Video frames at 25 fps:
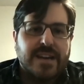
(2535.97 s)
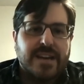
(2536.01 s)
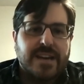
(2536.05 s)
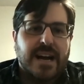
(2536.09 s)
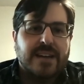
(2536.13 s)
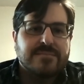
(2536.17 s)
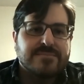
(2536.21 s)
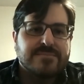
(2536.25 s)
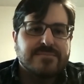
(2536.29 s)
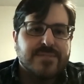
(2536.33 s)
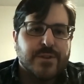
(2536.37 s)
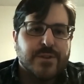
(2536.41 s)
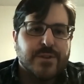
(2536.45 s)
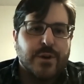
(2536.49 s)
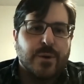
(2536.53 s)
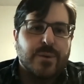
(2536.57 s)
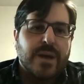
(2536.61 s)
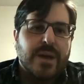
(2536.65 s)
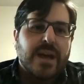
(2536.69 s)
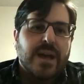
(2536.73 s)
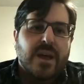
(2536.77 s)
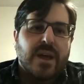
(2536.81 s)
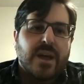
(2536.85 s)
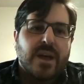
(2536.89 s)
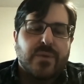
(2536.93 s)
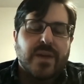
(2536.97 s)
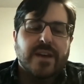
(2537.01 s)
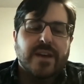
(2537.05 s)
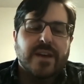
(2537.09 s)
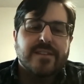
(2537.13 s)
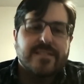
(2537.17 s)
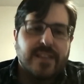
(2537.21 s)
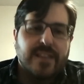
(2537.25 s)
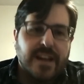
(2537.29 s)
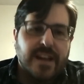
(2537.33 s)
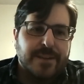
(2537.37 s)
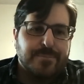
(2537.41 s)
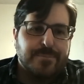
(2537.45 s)
yeah. So
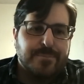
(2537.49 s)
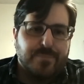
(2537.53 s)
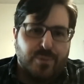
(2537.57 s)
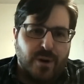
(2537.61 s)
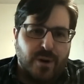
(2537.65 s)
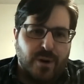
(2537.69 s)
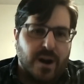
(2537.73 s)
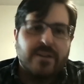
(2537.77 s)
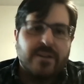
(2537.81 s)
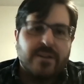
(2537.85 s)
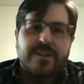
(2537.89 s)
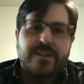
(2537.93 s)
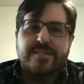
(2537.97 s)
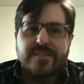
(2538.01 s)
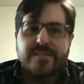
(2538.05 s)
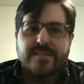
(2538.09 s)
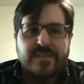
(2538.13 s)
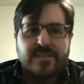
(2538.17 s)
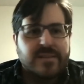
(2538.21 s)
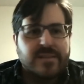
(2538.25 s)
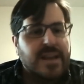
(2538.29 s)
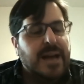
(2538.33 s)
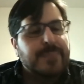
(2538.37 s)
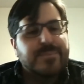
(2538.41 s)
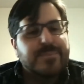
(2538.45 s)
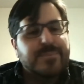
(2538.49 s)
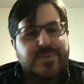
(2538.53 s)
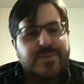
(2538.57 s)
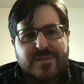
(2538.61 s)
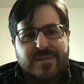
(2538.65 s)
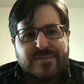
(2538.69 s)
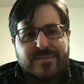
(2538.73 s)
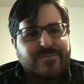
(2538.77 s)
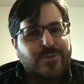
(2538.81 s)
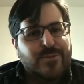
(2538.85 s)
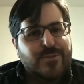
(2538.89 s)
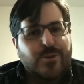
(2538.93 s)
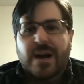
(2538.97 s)
things like prairie
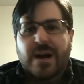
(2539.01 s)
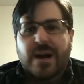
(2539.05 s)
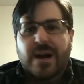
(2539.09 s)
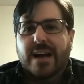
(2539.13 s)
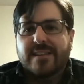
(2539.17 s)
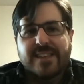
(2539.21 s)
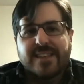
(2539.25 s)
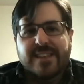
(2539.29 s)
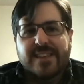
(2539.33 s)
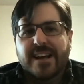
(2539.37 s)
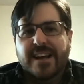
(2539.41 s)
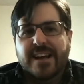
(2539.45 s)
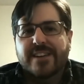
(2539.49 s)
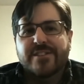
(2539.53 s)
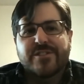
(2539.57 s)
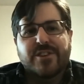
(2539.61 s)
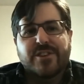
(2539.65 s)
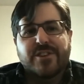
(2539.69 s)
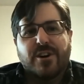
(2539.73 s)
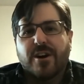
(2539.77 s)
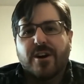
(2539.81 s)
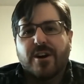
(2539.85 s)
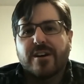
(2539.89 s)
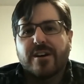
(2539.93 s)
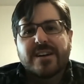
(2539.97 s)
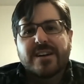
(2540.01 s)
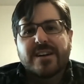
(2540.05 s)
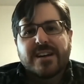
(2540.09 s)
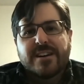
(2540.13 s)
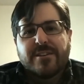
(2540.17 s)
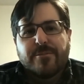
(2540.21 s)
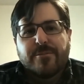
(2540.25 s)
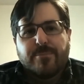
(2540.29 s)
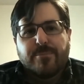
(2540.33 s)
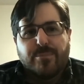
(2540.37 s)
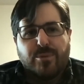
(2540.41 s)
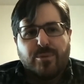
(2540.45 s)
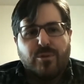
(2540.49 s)
steppes, grasslands are
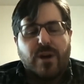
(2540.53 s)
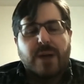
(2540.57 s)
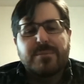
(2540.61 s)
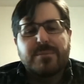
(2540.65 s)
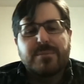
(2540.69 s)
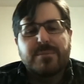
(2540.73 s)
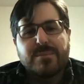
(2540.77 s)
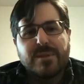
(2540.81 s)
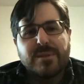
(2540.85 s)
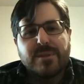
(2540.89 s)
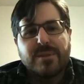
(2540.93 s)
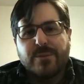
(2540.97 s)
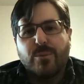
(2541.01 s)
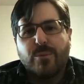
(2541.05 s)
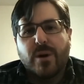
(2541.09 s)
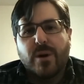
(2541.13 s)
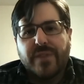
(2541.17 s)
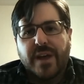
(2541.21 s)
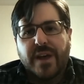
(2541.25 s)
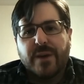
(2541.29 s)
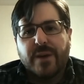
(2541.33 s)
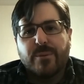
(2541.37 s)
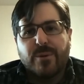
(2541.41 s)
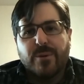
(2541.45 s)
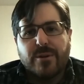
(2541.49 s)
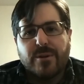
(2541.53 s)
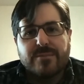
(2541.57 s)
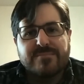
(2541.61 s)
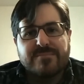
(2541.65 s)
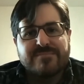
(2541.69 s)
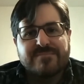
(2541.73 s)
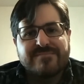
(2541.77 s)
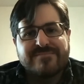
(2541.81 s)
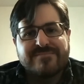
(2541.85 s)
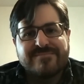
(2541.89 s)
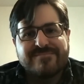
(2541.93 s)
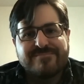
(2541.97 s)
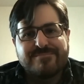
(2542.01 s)
probably what they were
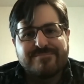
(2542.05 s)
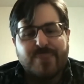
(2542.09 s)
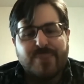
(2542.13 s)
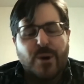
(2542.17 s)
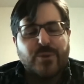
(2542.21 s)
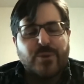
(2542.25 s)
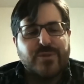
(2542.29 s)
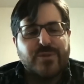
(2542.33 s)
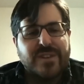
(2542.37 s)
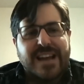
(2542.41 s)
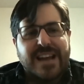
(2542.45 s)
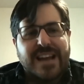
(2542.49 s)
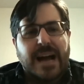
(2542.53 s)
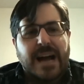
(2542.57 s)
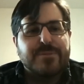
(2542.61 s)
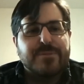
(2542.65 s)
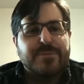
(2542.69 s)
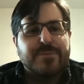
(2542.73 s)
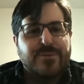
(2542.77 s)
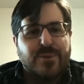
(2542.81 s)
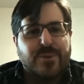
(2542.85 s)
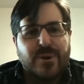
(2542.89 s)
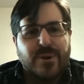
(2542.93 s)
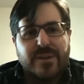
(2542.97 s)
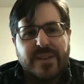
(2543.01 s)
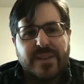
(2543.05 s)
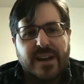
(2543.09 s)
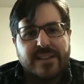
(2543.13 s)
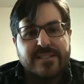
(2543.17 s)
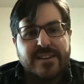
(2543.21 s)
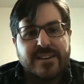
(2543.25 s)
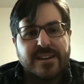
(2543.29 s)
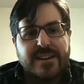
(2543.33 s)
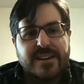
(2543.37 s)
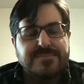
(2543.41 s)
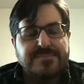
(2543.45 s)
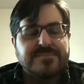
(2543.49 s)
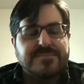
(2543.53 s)
most adapted for at that
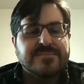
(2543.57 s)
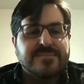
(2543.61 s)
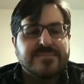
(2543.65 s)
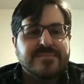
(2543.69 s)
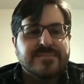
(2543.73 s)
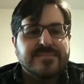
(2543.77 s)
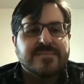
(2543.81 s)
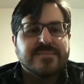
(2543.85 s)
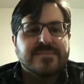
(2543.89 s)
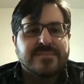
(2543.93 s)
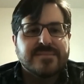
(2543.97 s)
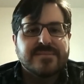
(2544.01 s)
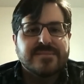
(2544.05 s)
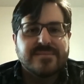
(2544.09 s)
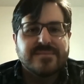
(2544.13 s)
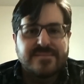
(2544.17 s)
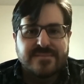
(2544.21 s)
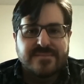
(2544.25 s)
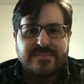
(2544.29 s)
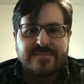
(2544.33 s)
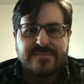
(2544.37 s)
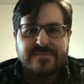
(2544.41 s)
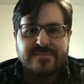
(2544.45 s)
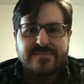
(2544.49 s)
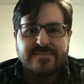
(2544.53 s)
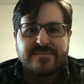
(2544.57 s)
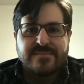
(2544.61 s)
time. Great